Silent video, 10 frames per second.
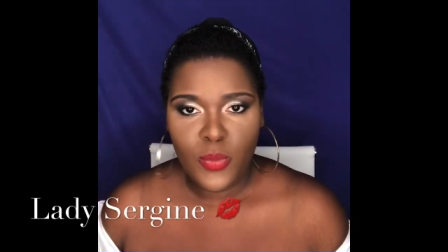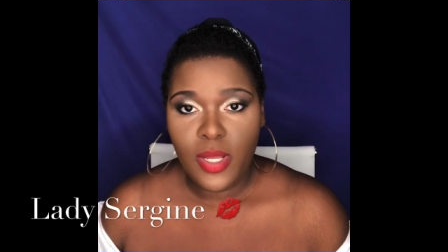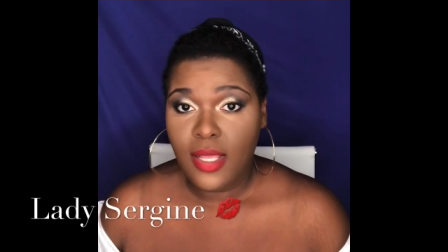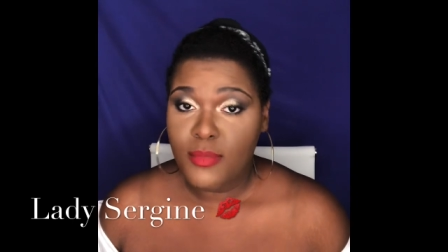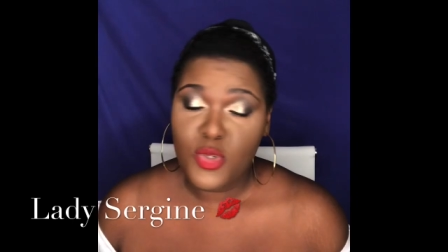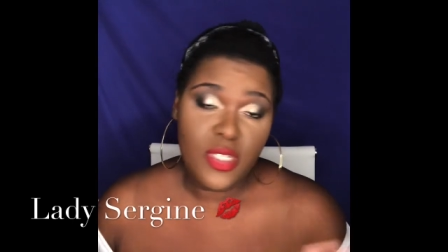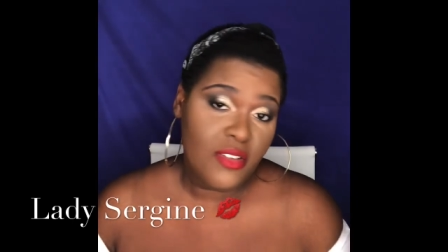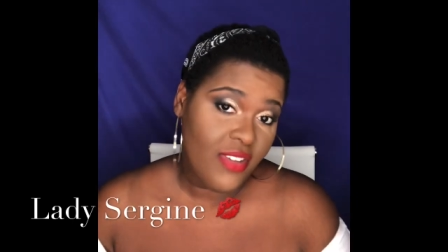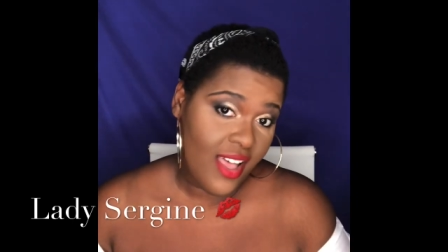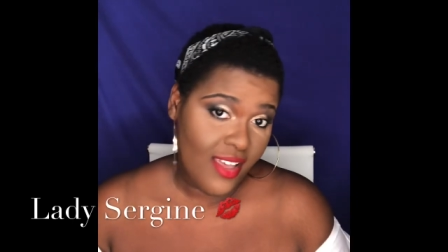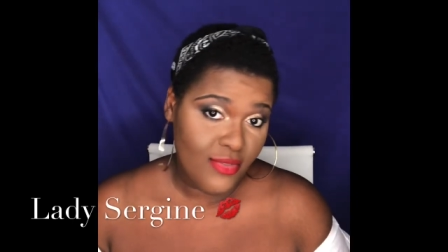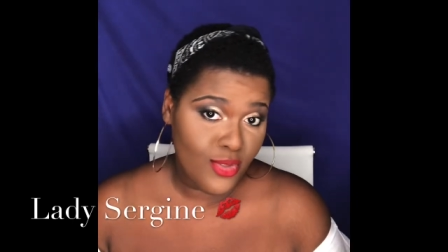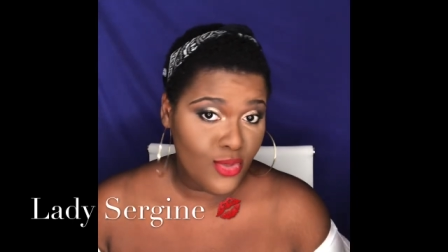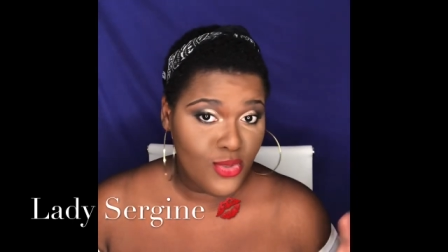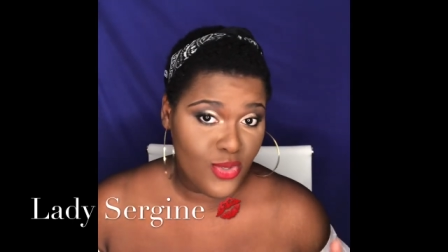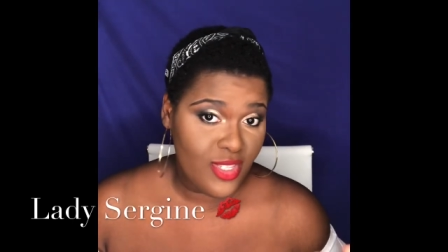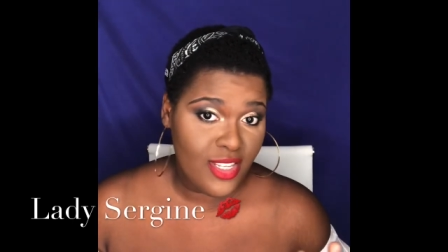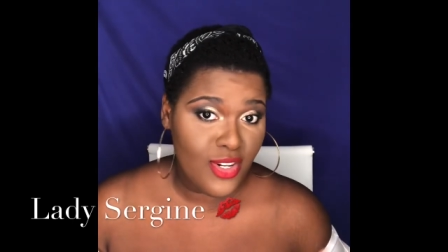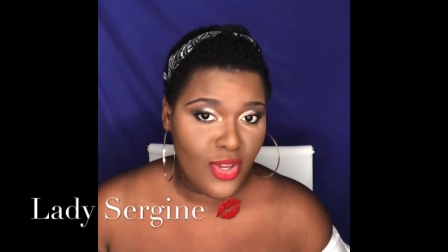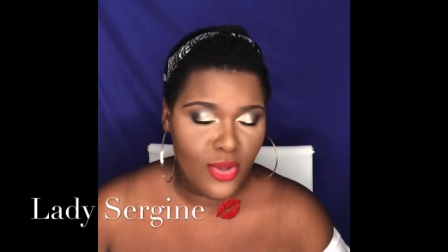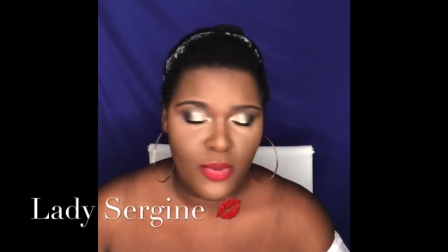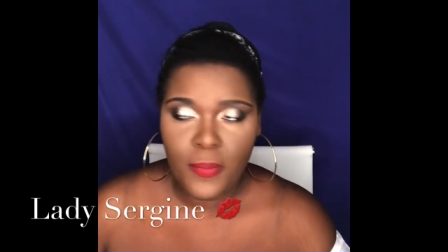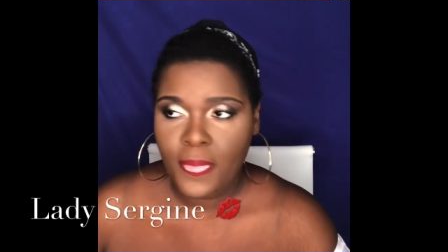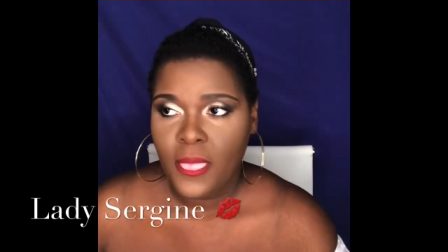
well, I'm 25, for those who doesn't know.